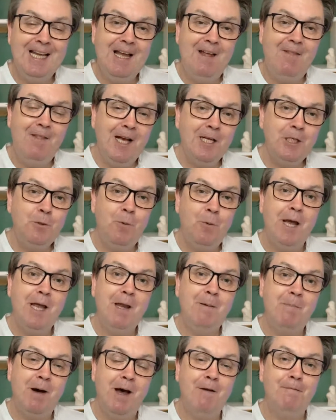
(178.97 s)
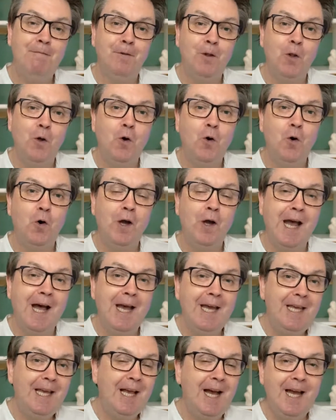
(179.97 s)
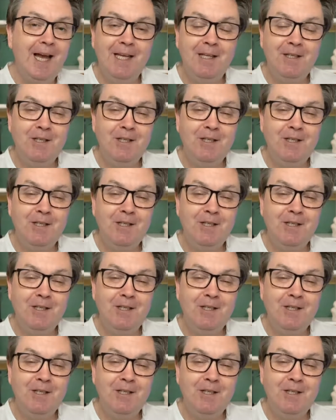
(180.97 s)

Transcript: And that's why in my vlog, I